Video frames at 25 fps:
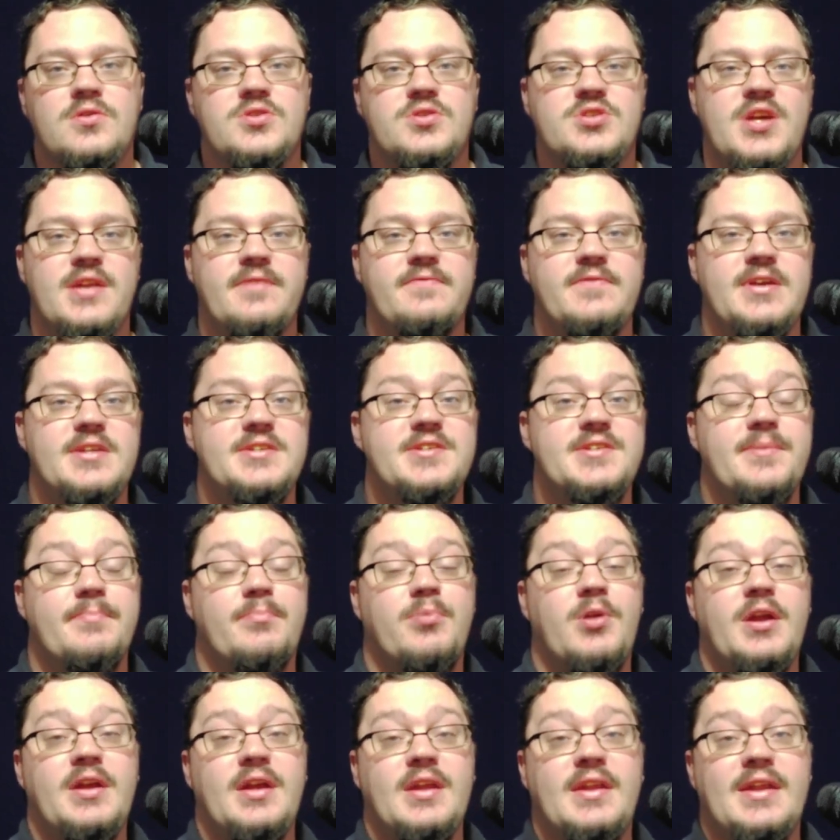Shenvi ends up
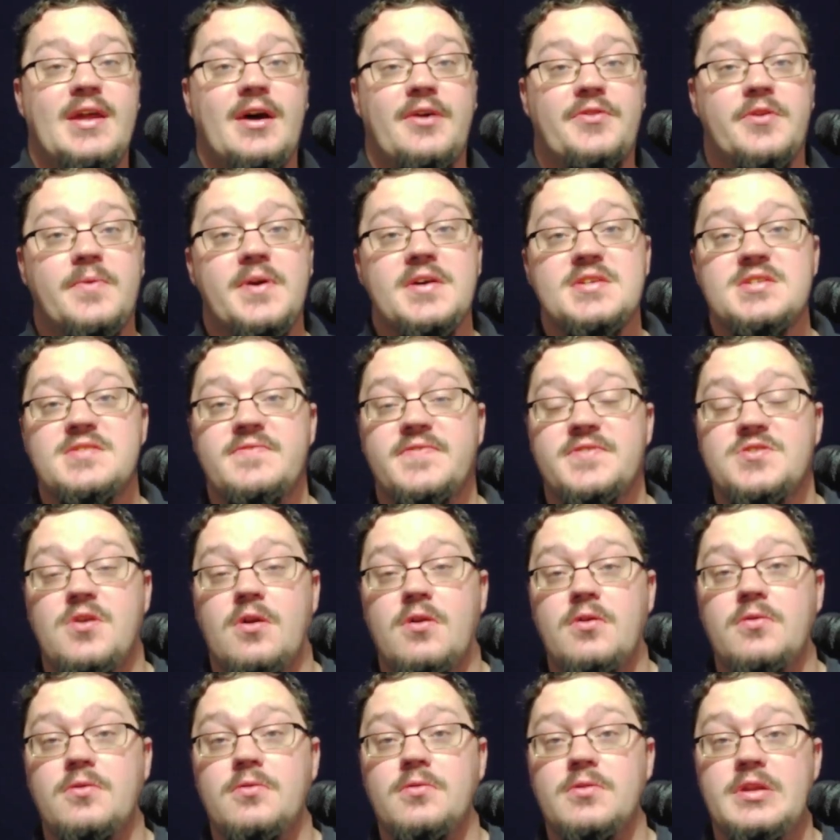breaking down the rest of his
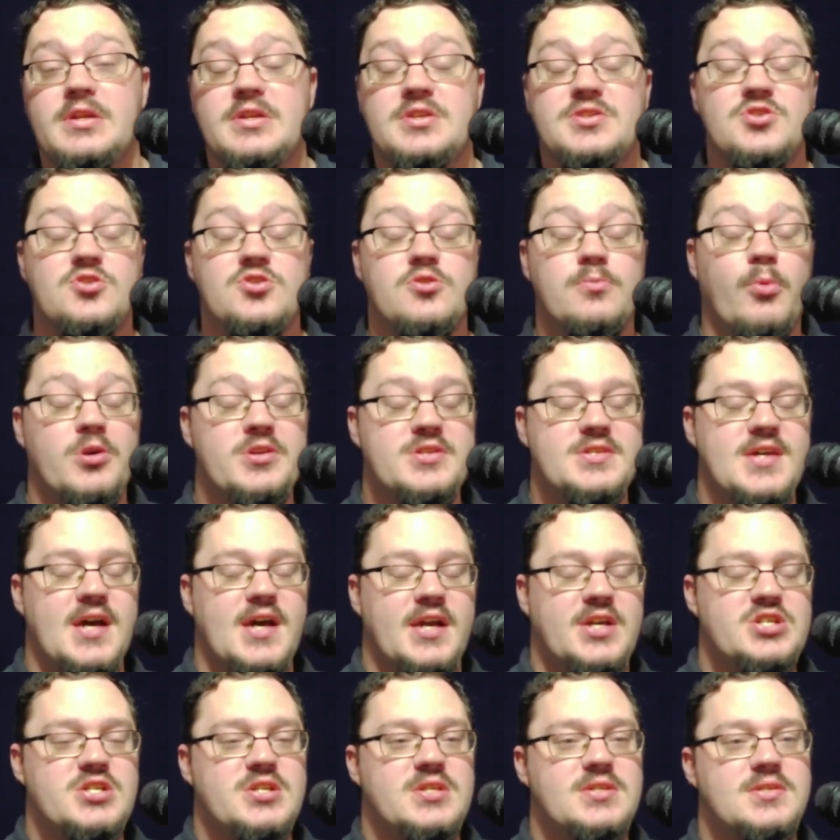article into two more
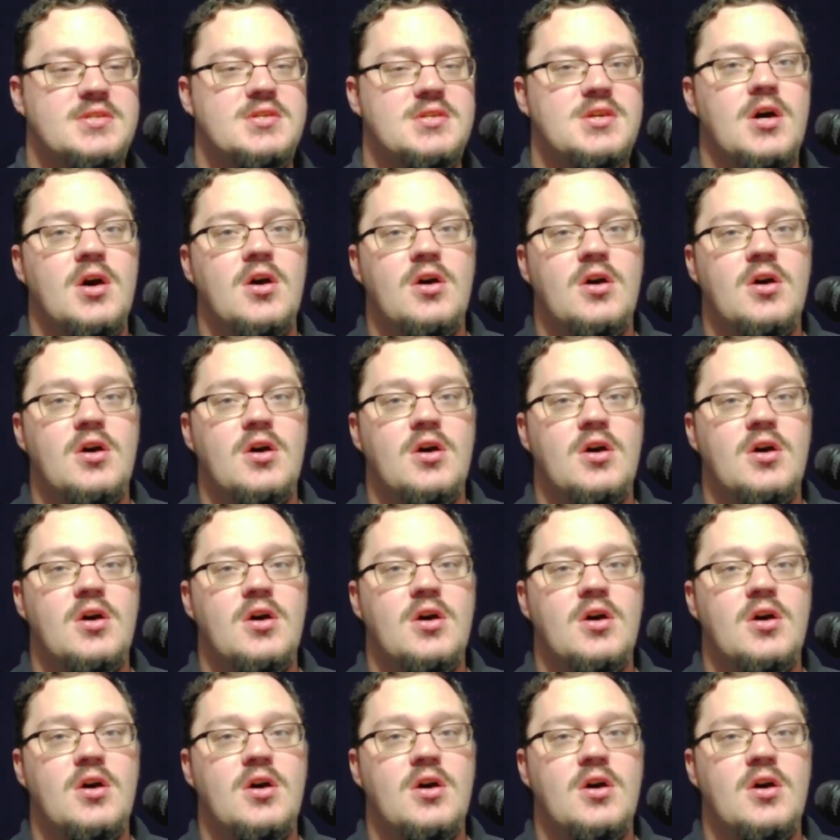sections,